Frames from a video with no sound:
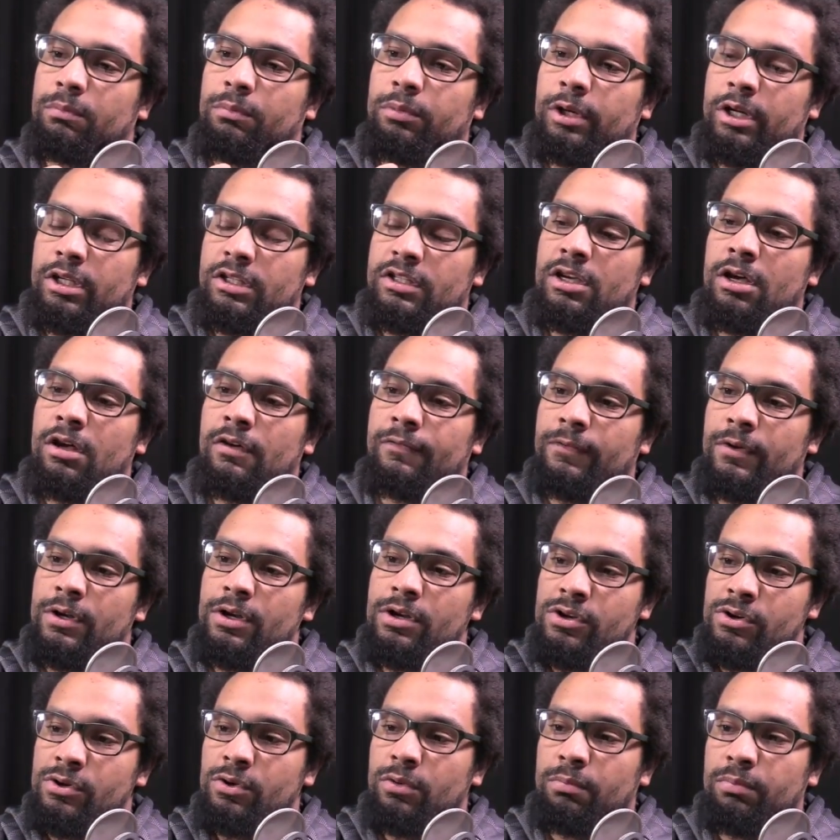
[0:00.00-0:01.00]
print off a
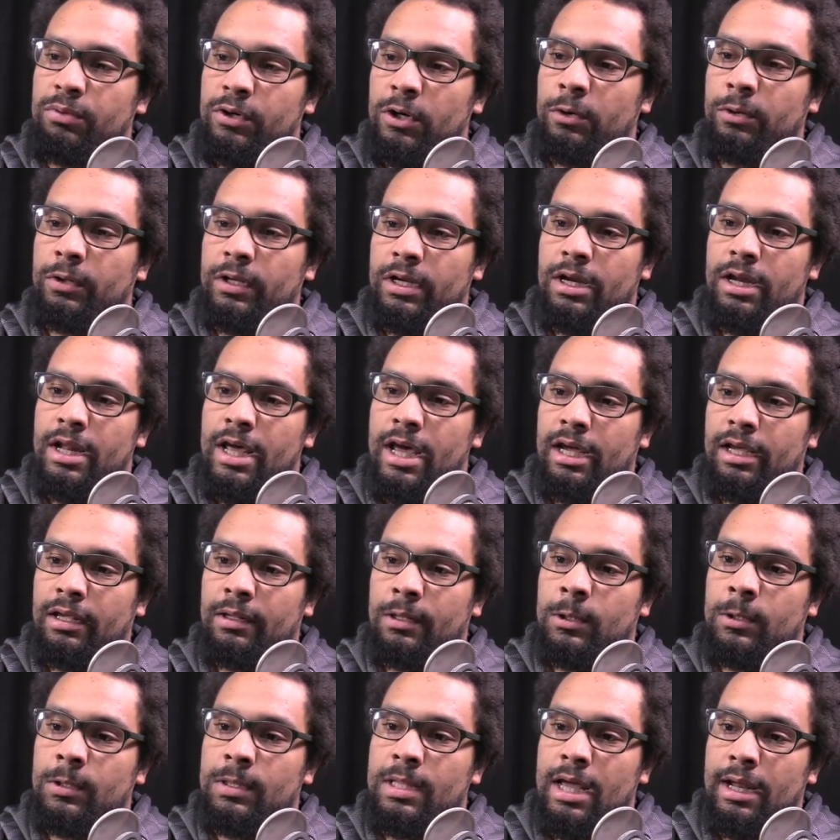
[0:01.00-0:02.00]
new broken deck
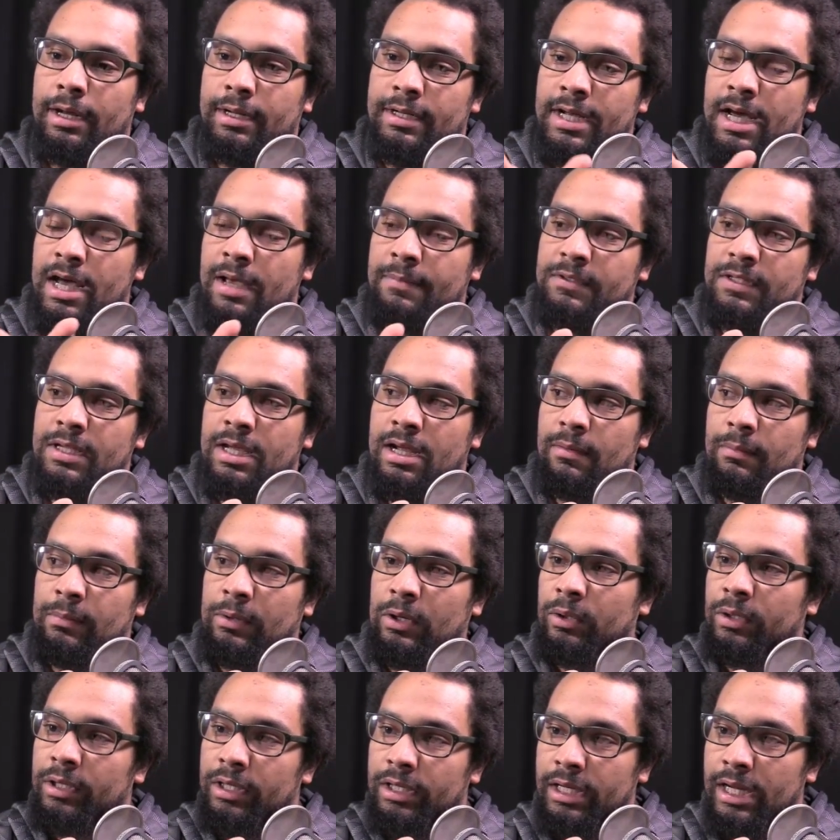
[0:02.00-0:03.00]
that tops that
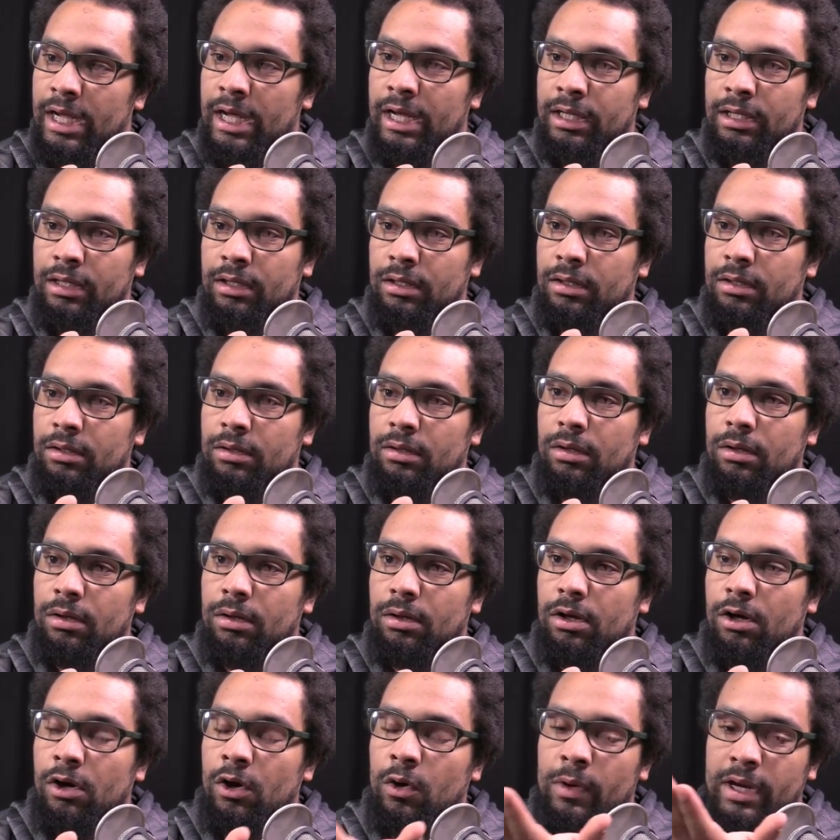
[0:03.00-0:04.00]
broken deck.
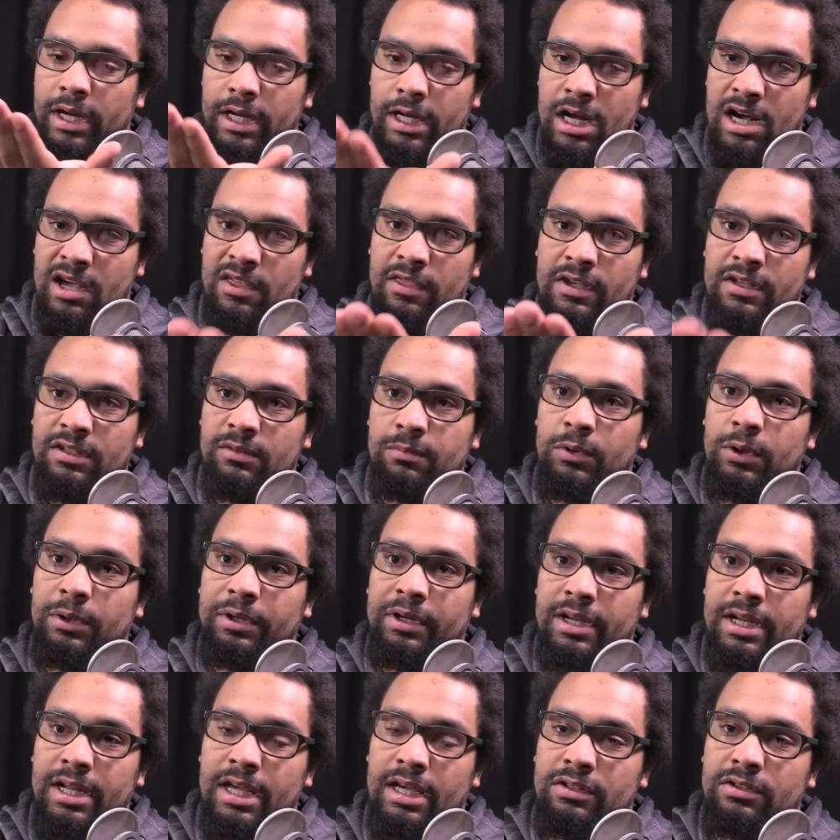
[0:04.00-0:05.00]
Oh wait, now this
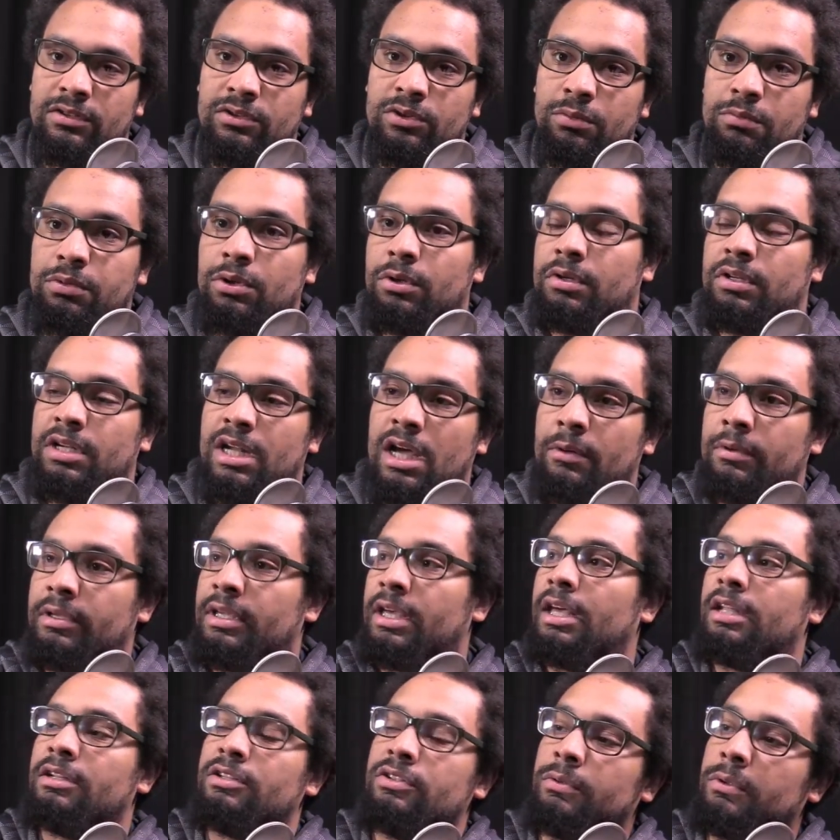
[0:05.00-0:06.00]
broken deck's too broken. Now we
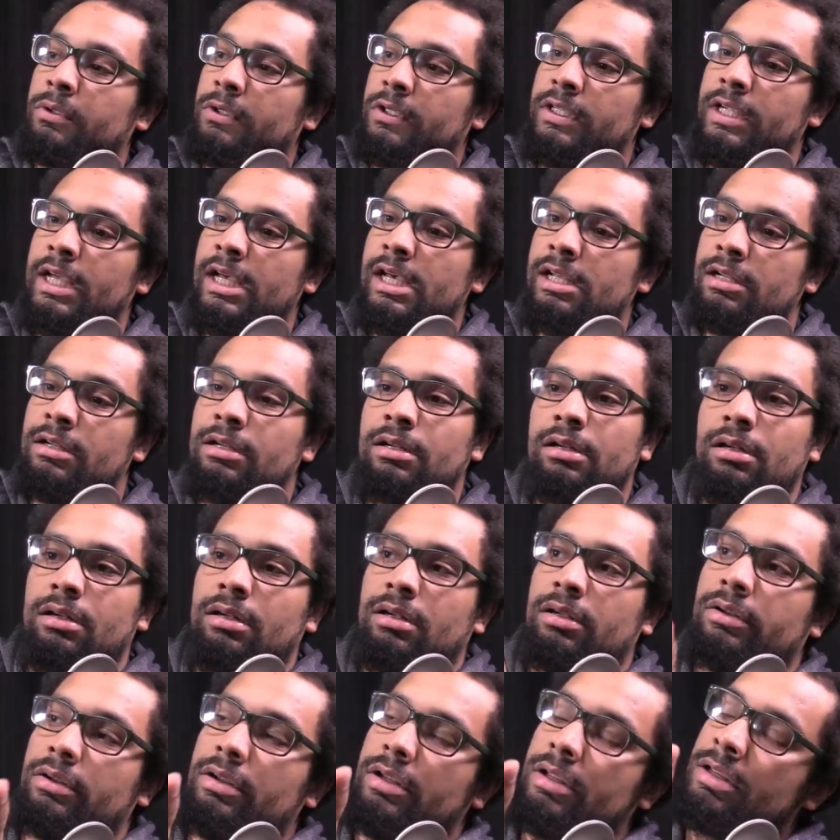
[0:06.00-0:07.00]
got to do it again
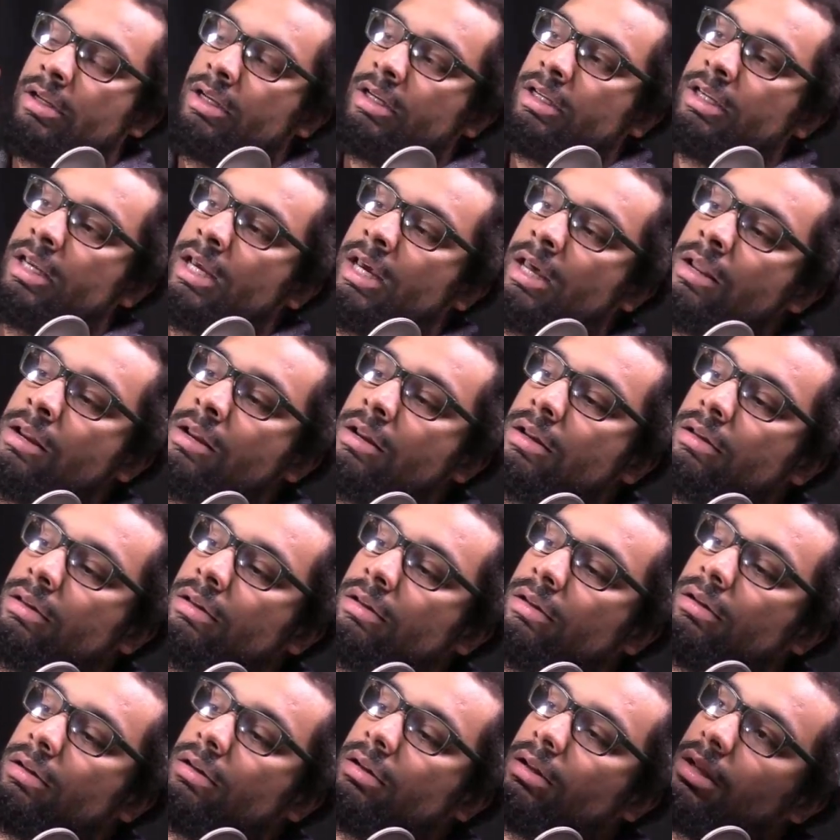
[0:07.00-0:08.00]
and again
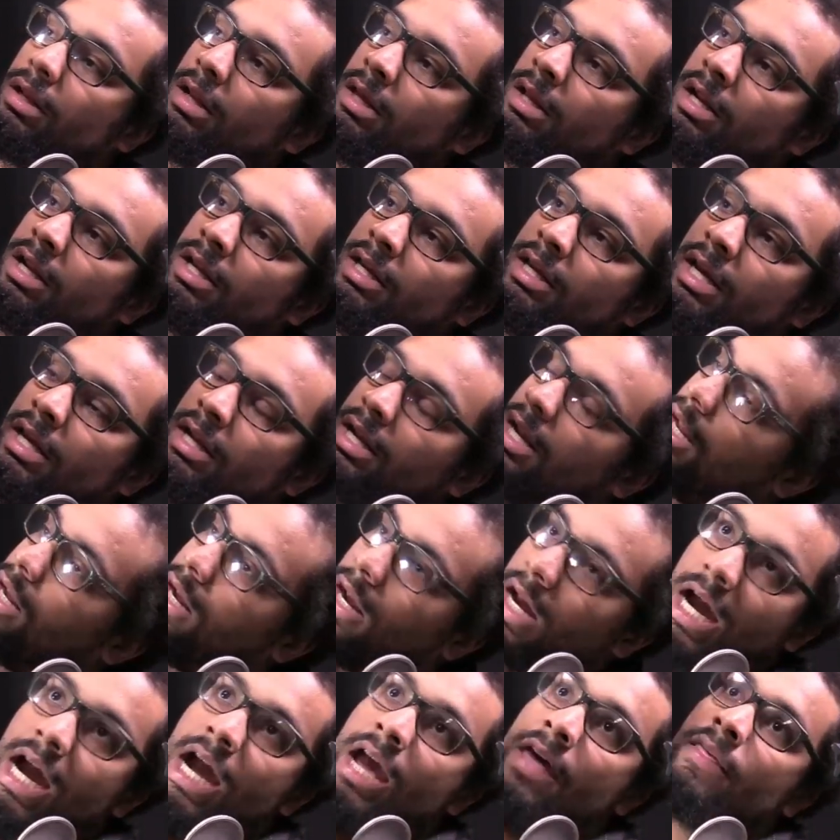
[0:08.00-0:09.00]
and again.
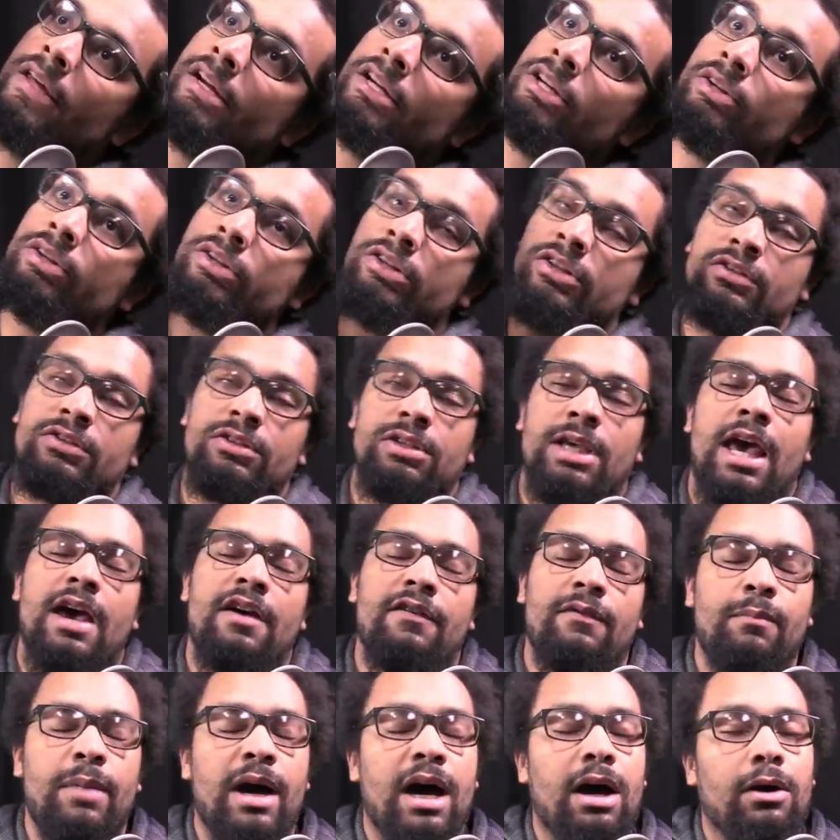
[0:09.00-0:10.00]
And then you just
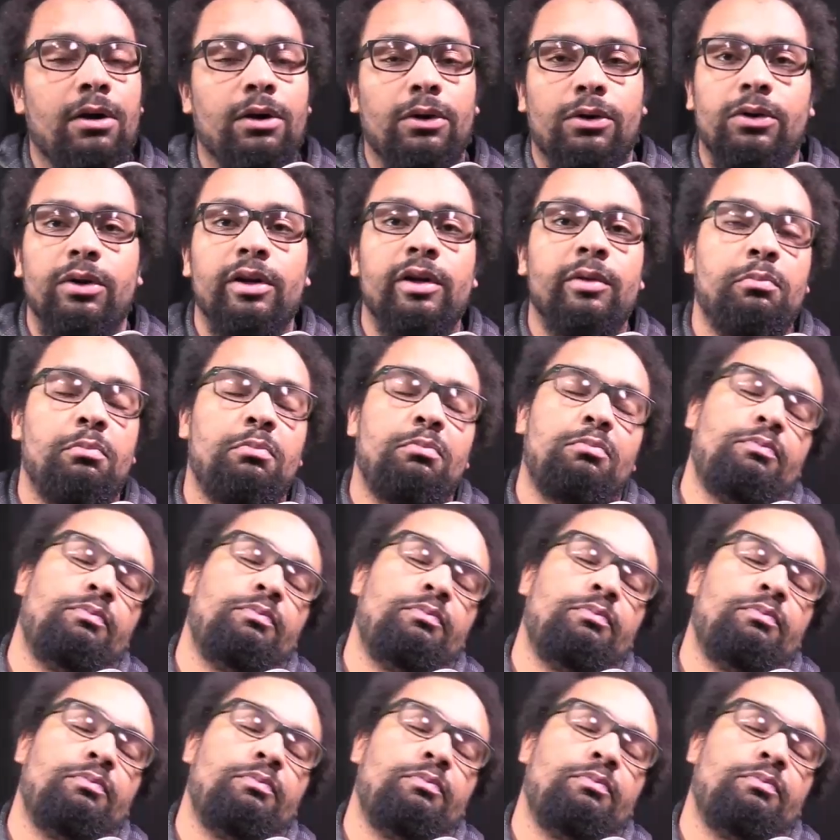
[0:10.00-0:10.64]
have power creep